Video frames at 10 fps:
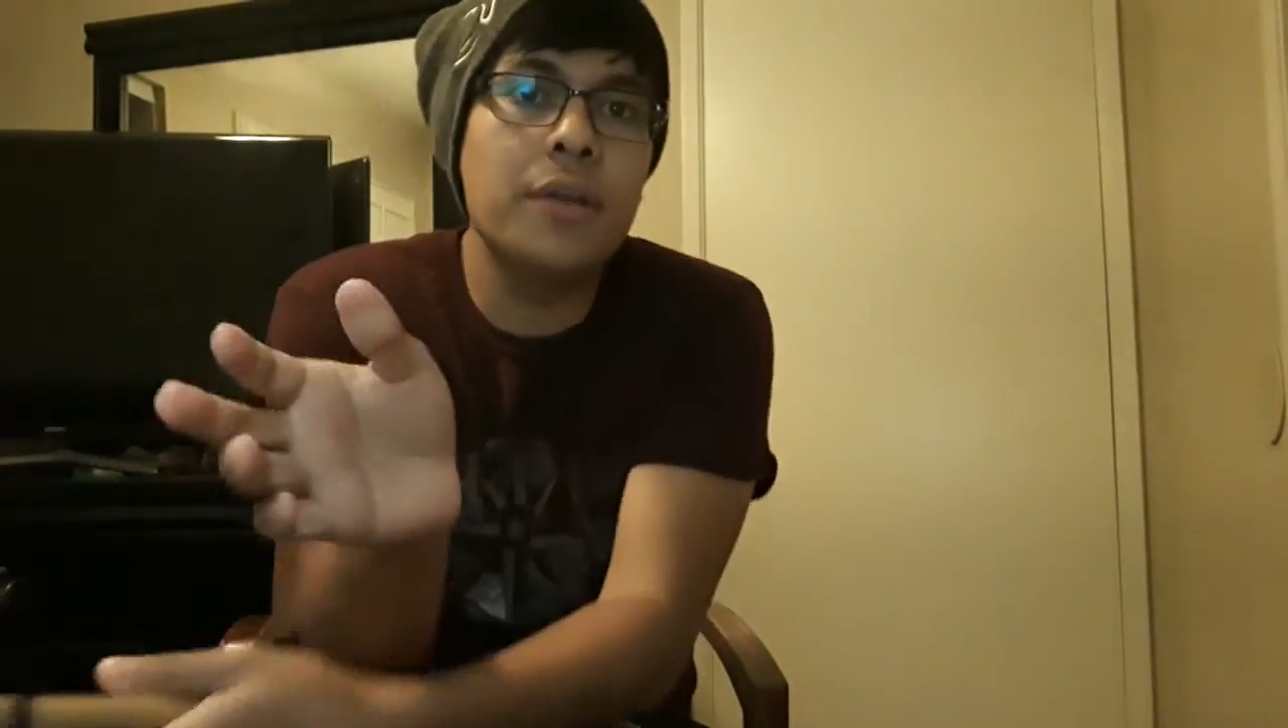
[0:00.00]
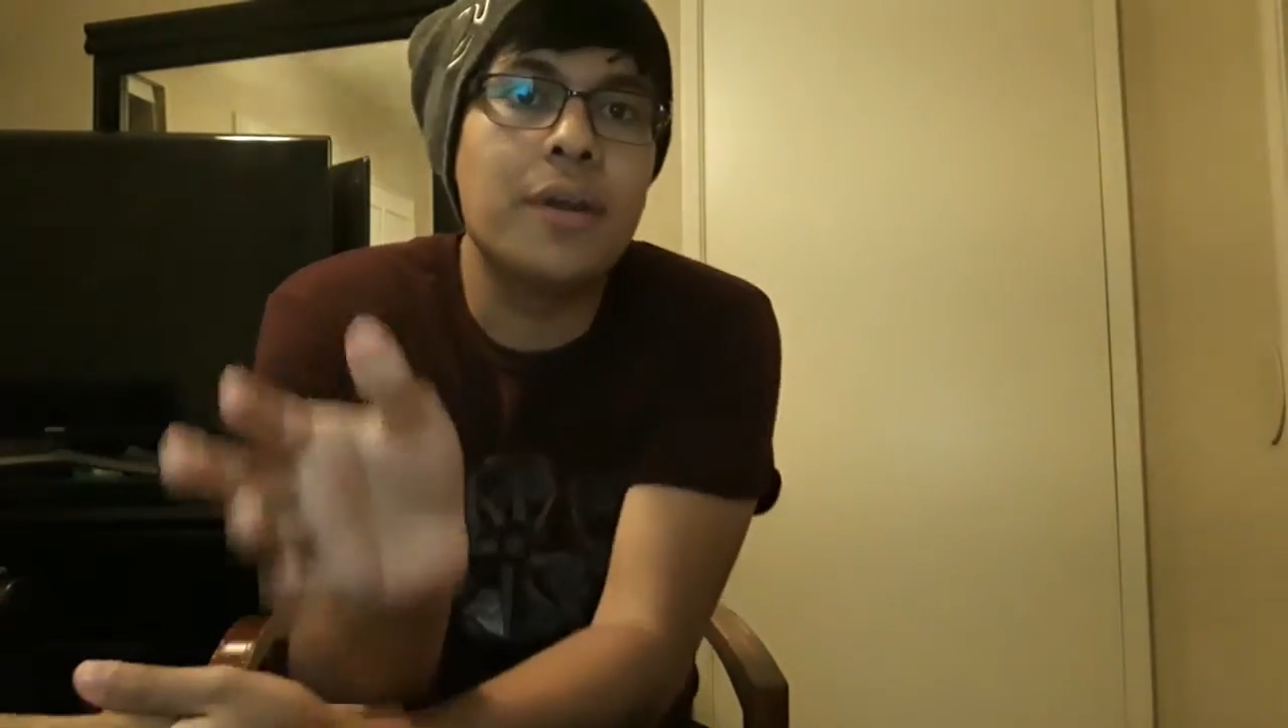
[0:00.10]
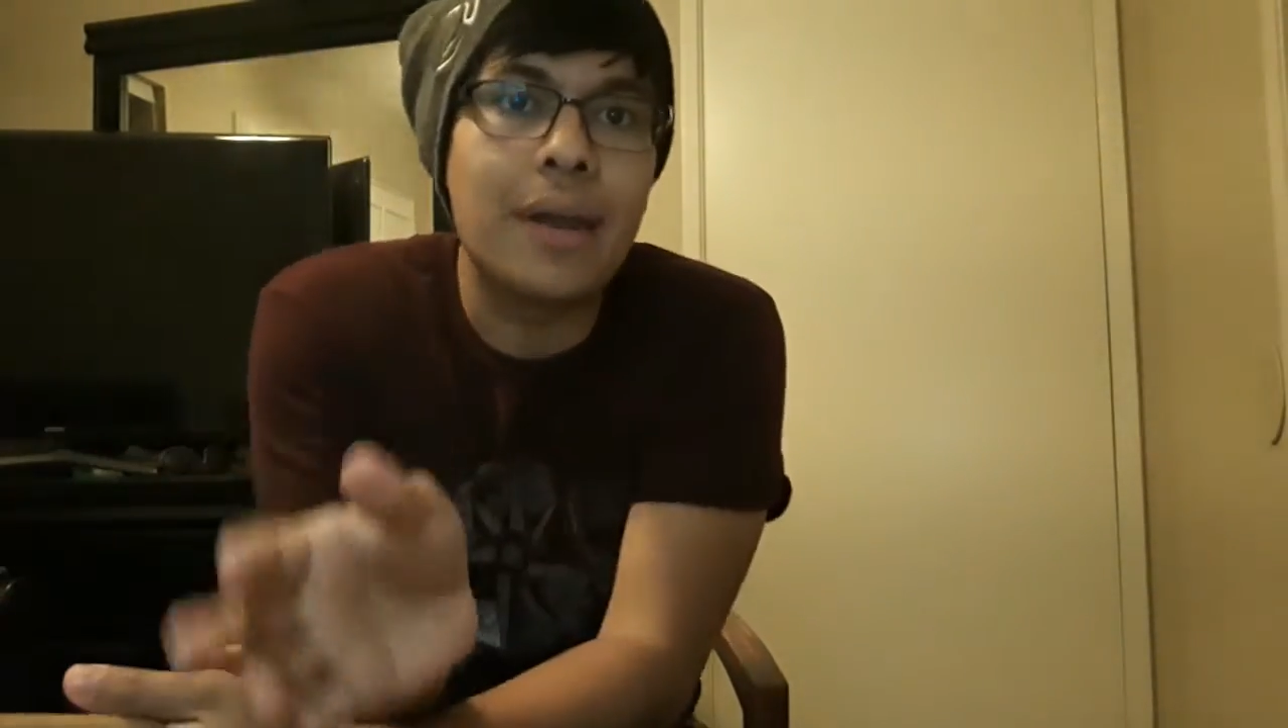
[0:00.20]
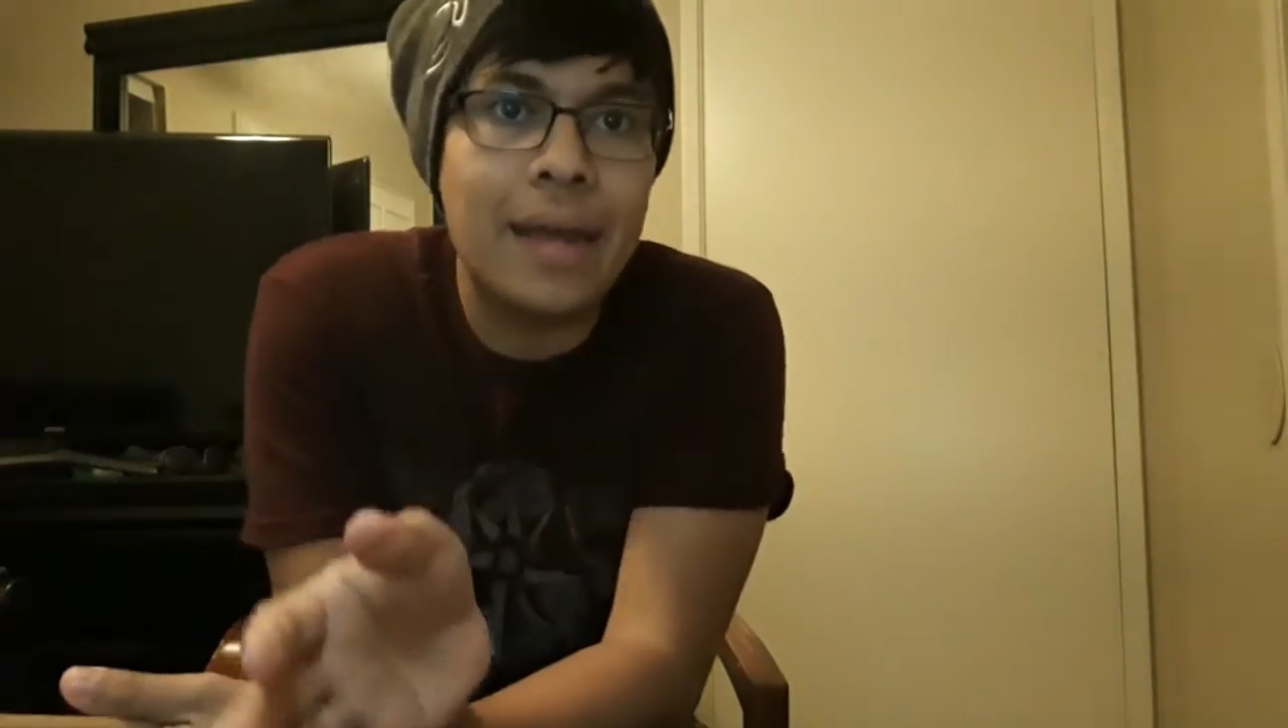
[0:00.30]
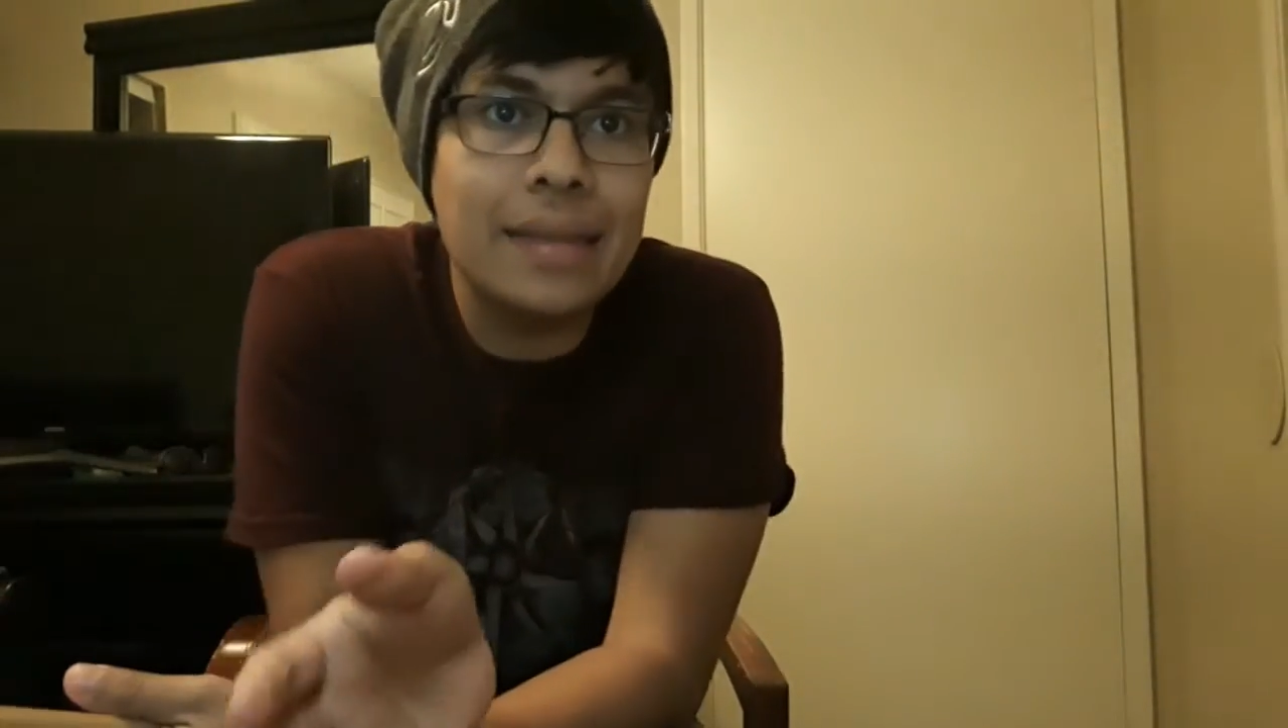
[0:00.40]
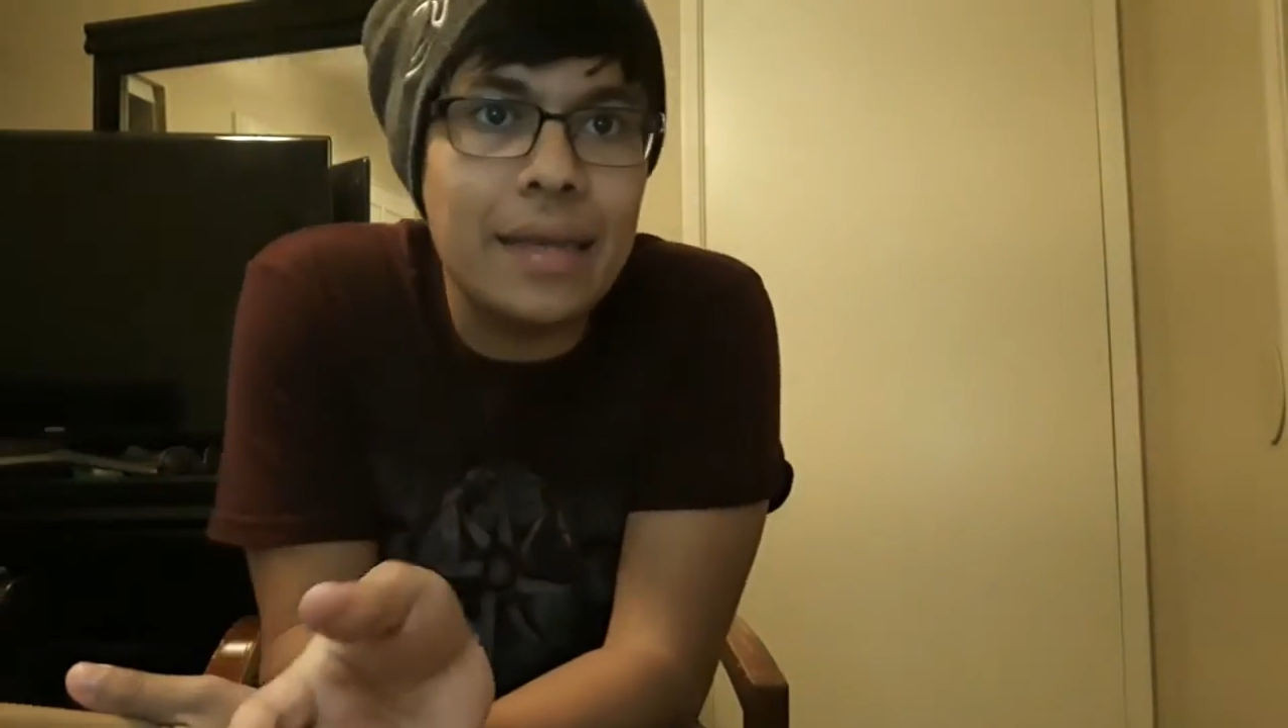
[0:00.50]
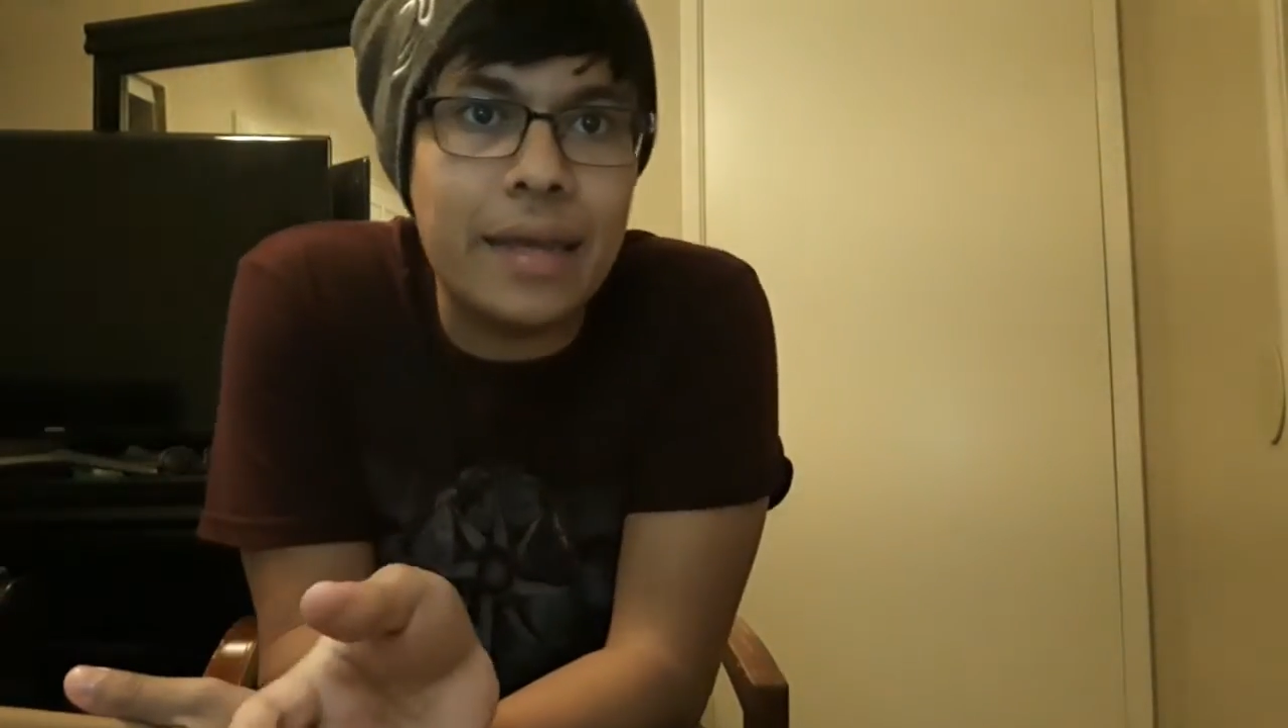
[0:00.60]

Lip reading: your 9-lit